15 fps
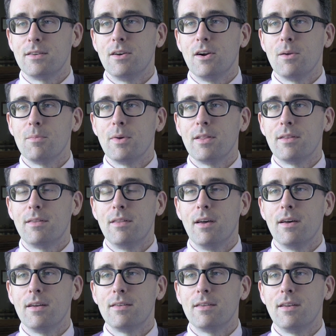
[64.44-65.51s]
to Dartmouth
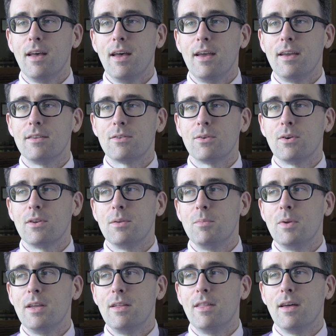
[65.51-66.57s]
uh, today is going to
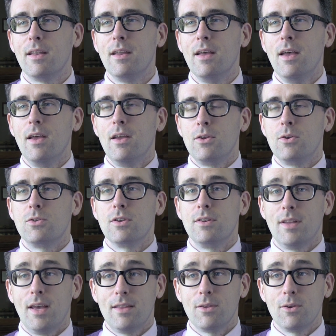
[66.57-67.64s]
be that you should
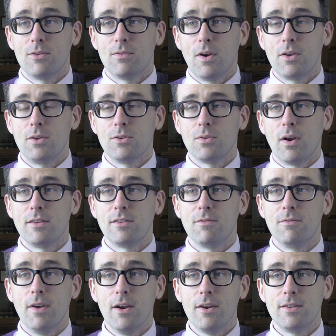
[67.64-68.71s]
take those fair use rights
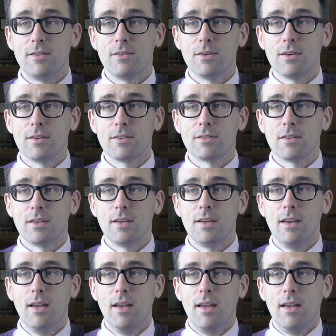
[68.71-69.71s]
very seriously